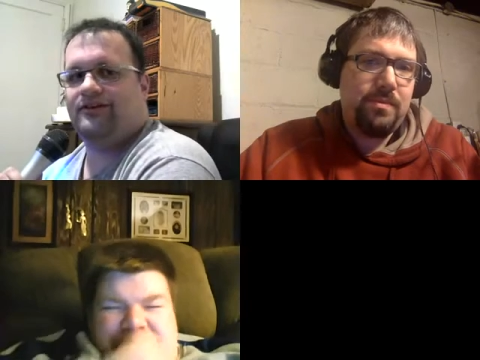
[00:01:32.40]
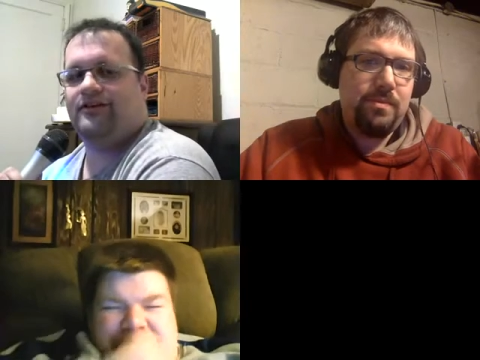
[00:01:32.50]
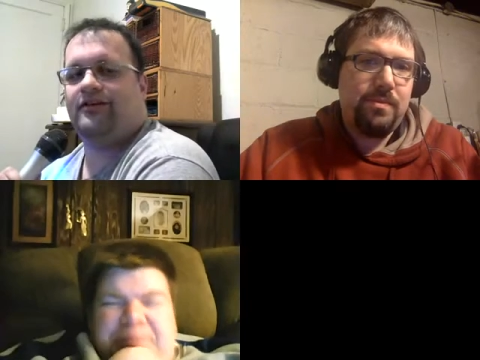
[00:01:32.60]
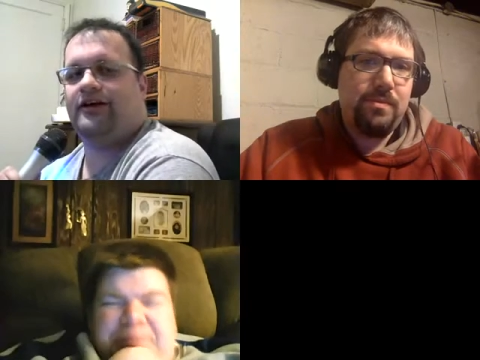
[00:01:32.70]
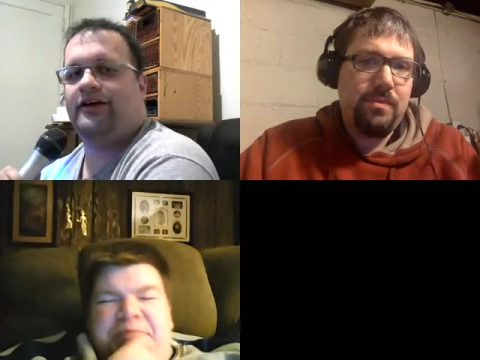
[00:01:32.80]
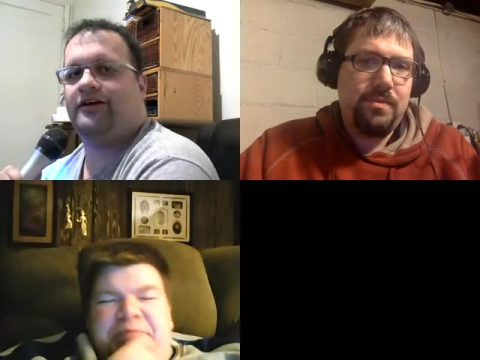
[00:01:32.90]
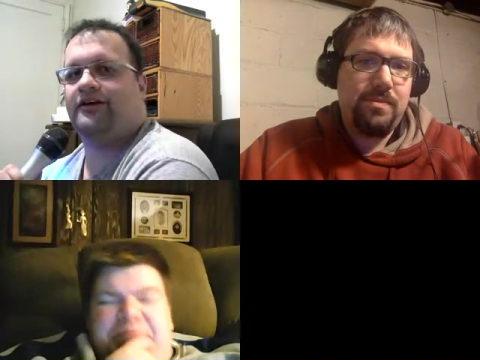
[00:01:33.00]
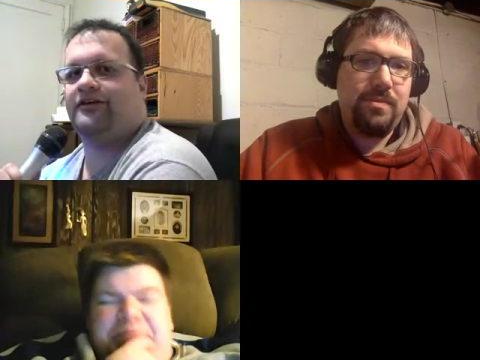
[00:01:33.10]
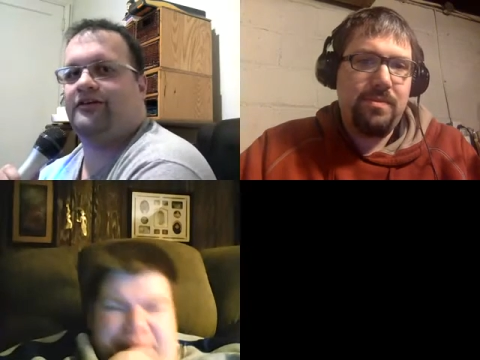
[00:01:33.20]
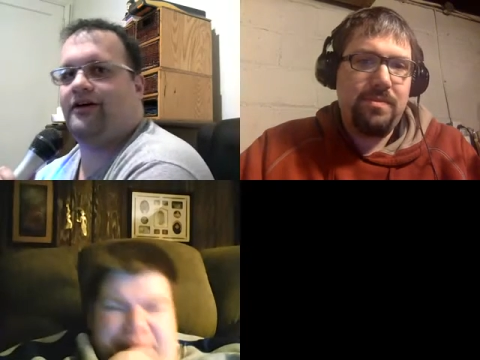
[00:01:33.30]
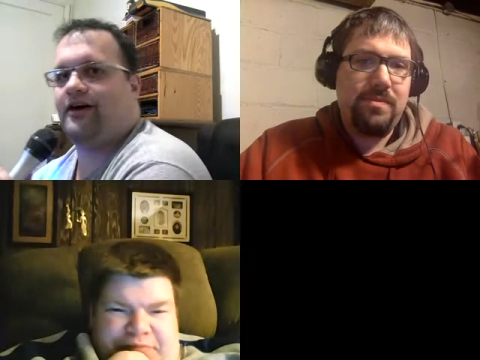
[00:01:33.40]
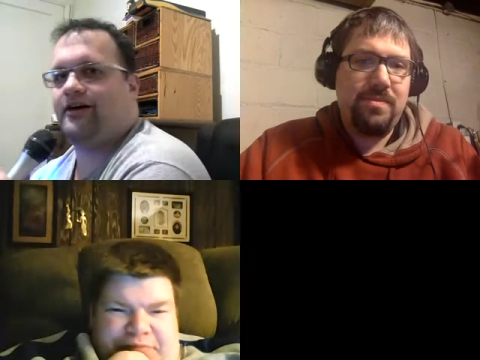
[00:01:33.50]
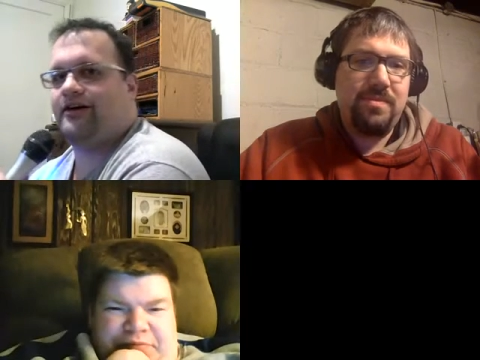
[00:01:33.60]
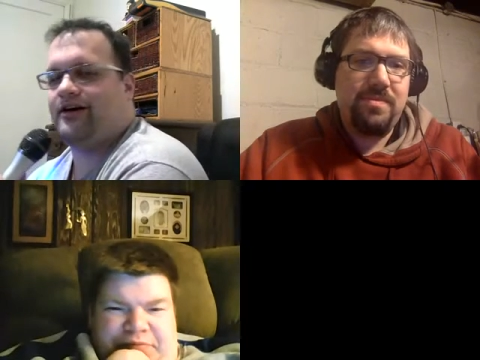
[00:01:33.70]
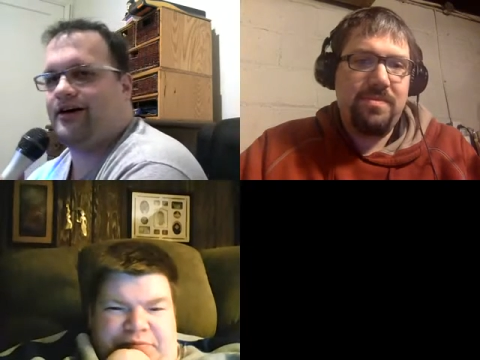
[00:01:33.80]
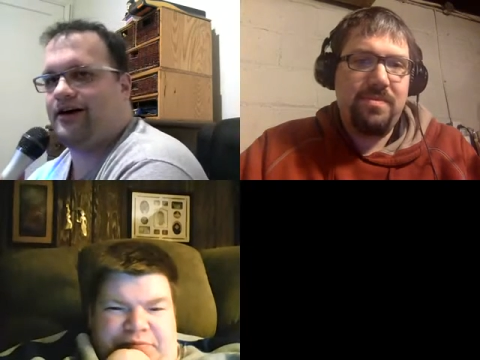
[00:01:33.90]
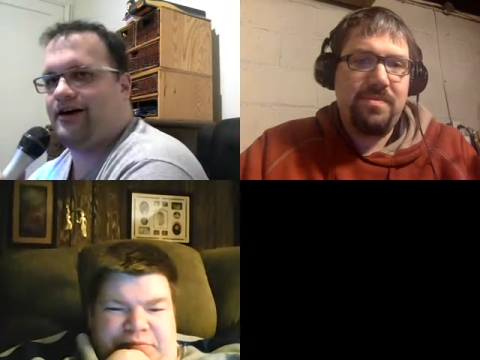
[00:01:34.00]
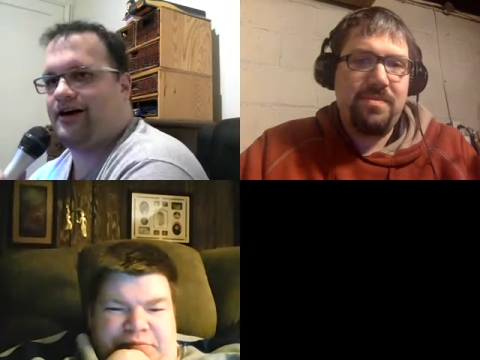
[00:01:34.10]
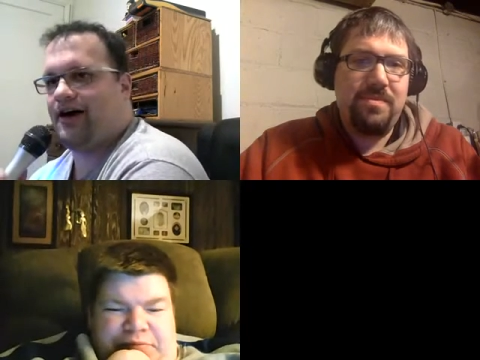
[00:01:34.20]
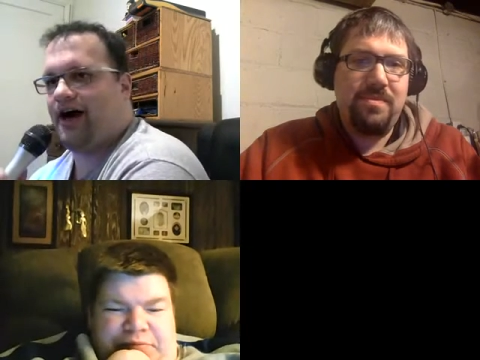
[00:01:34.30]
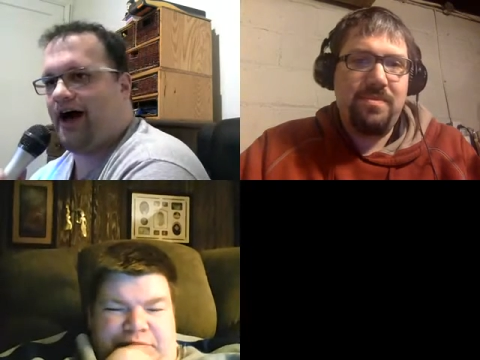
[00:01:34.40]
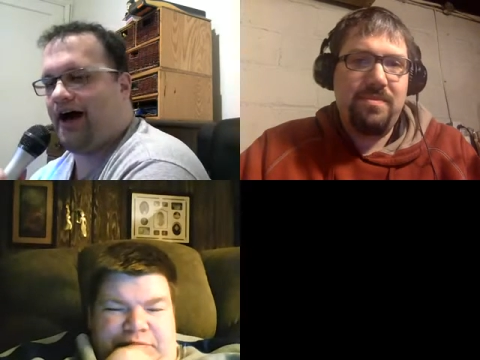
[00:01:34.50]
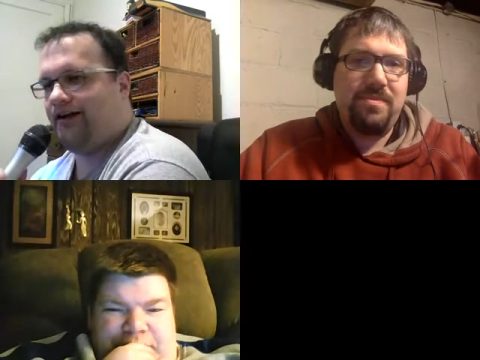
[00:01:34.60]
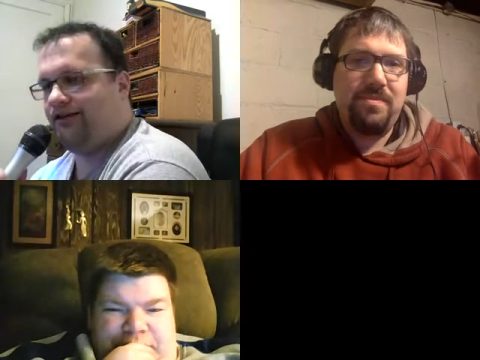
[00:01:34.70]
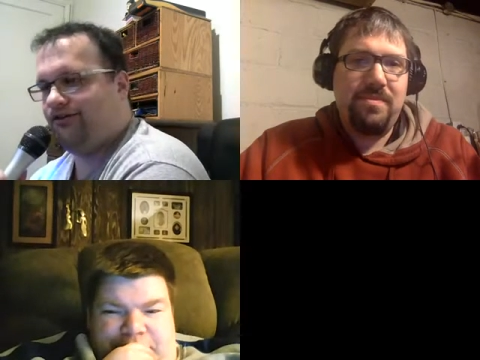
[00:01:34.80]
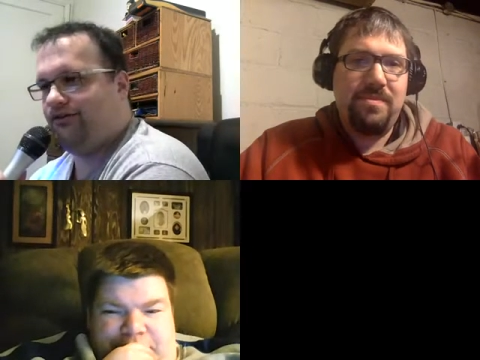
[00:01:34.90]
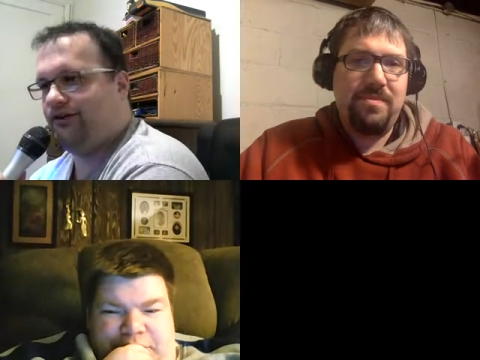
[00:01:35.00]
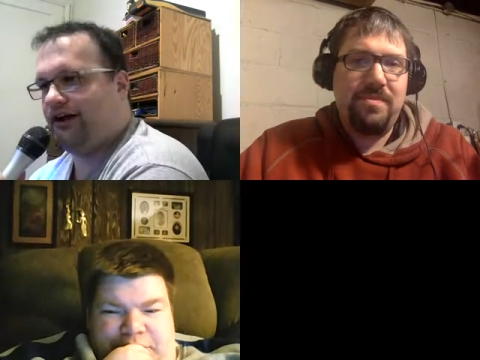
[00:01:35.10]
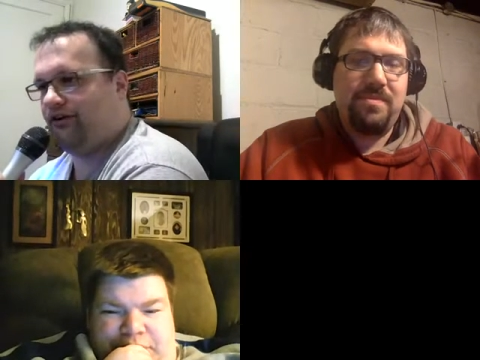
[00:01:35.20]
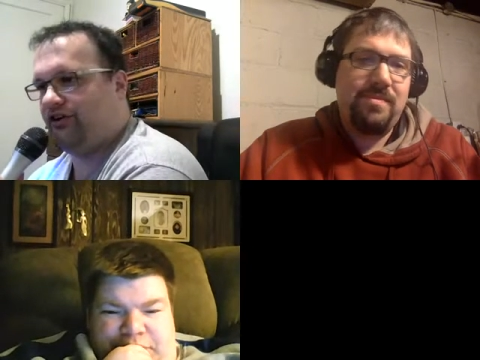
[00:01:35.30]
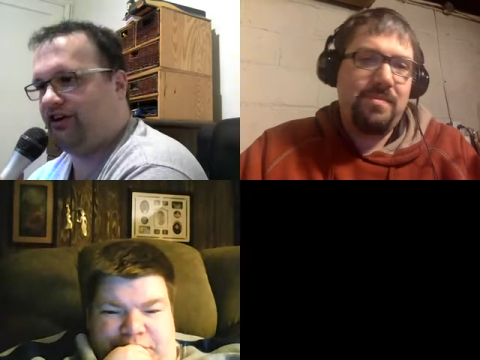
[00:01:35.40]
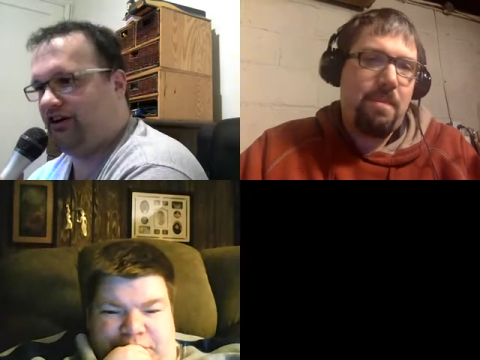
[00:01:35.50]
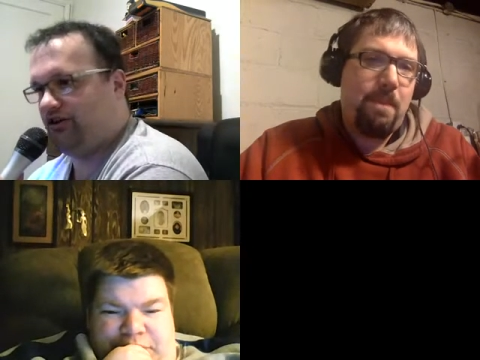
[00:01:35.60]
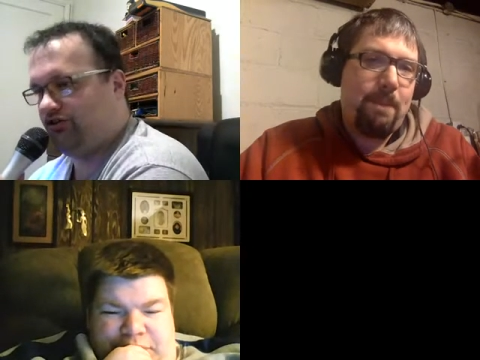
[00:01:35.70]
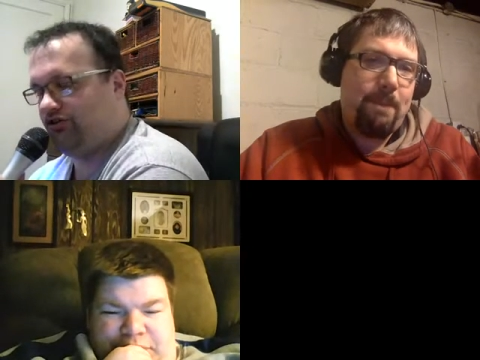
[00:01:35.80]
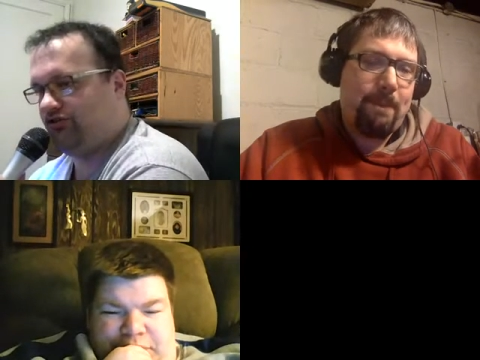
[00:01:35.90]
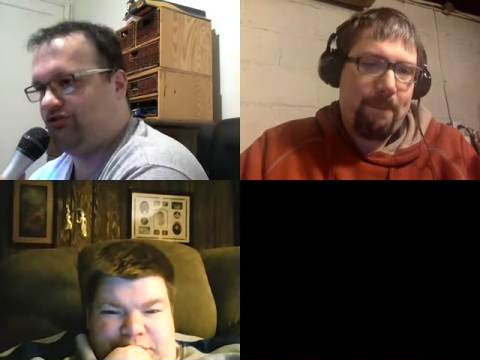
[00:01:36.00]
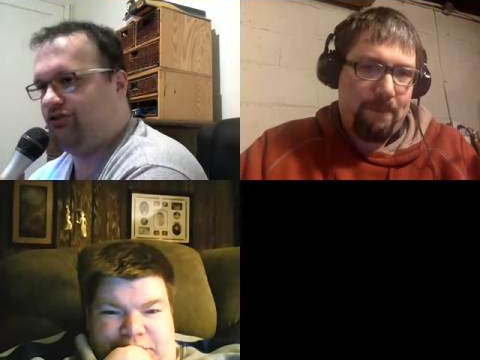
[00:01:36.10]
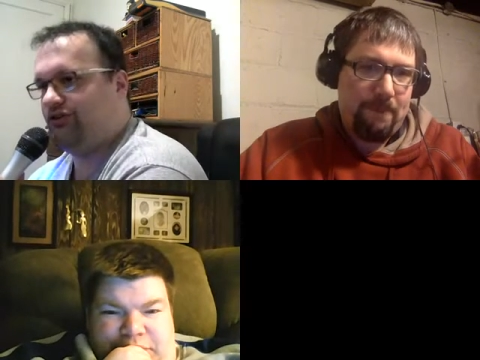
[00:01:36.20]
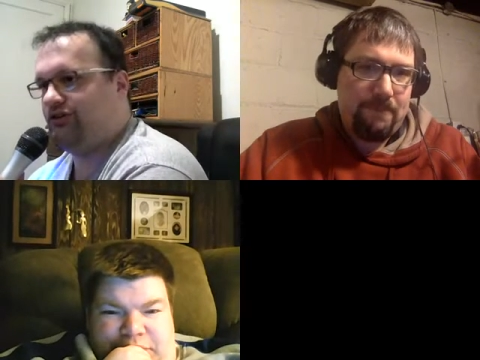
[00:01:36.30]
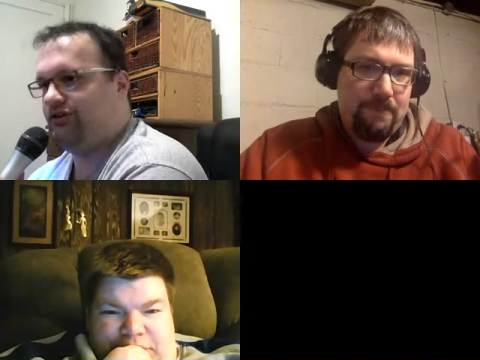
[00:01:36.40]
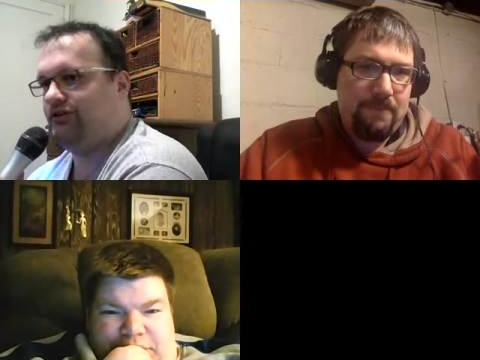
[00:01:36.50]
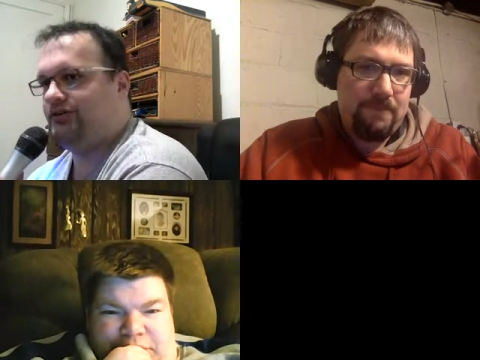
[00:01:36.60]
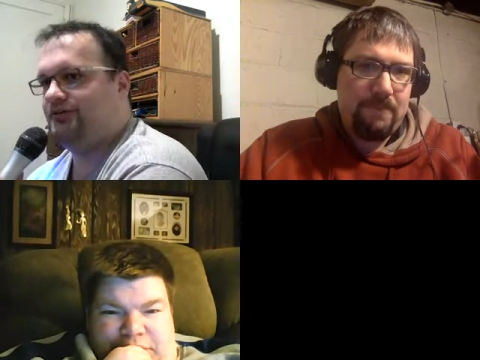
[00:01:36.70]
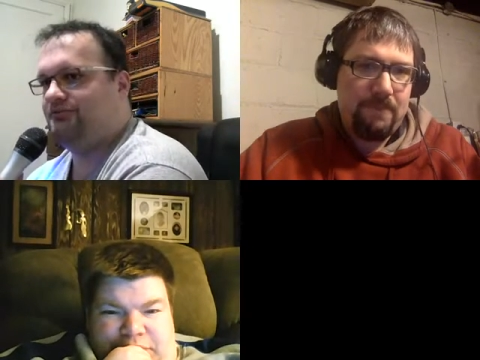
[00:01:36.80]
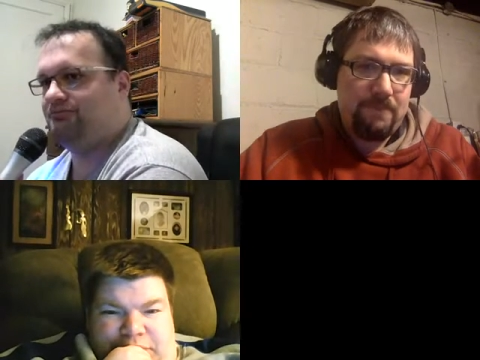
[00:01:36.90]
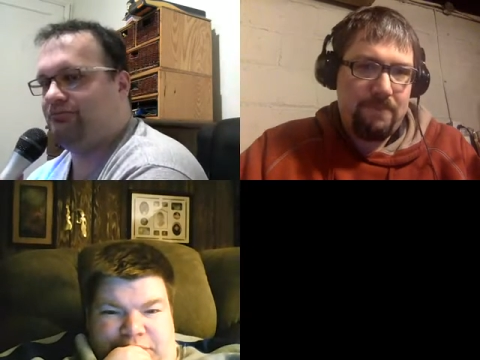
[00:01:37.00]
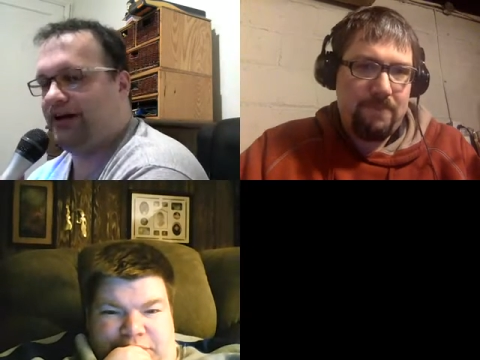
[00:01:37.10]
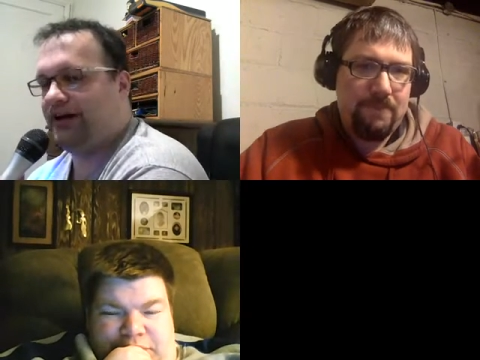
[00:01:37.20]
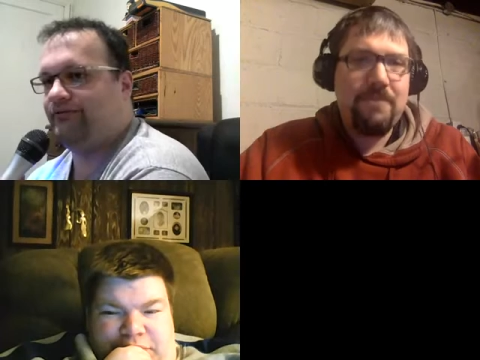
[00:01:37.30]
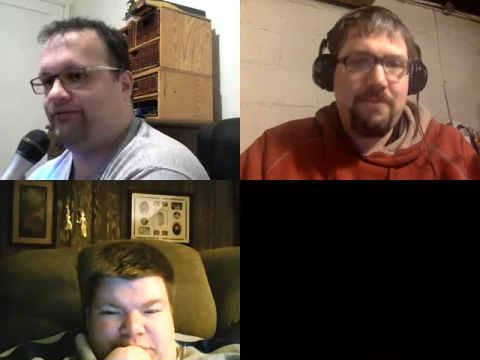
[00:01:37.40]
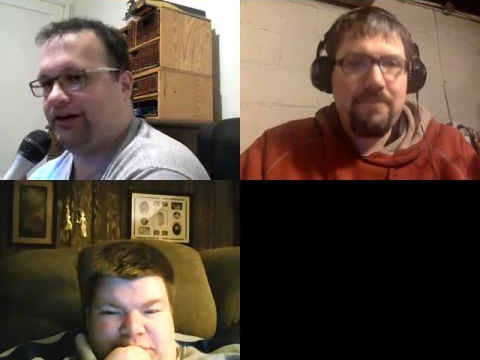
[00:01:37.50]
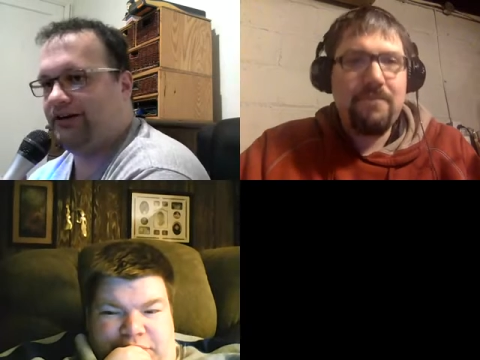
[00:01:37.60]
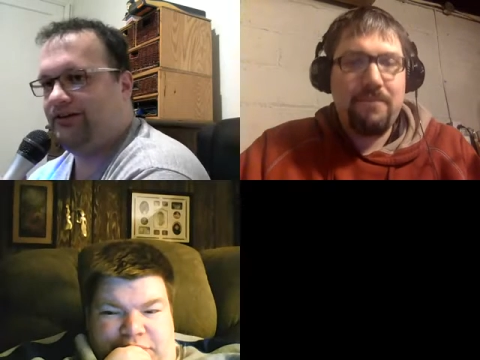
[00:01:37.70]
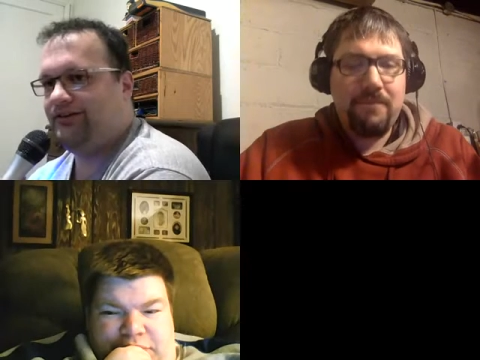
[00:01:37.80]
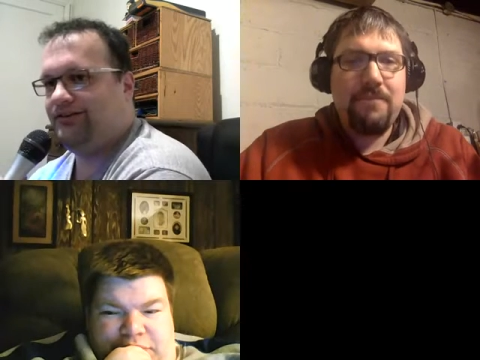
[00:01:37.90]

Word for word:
Speaker 1: like a attitude era ish main event,